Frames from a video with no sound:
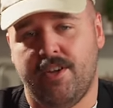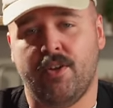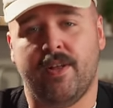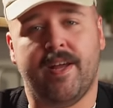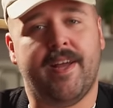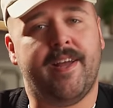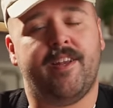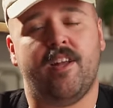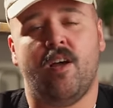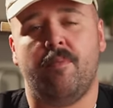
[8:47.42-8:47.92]
You'll
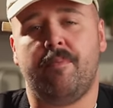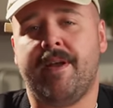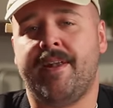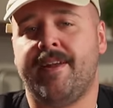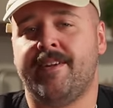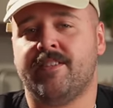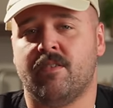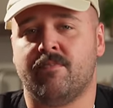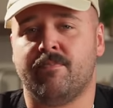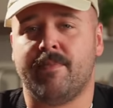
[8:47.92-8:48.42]
end up
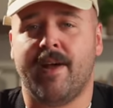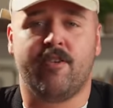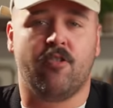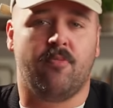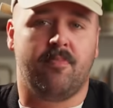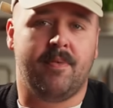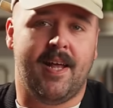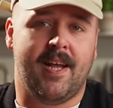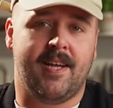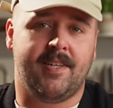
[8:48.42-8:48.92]
eating some
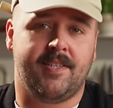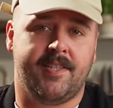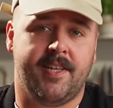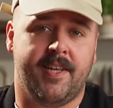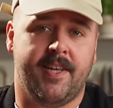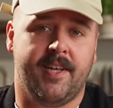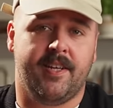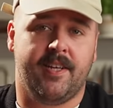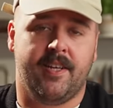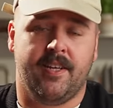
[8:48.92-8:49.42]

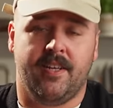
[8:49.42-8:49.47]
microplastic,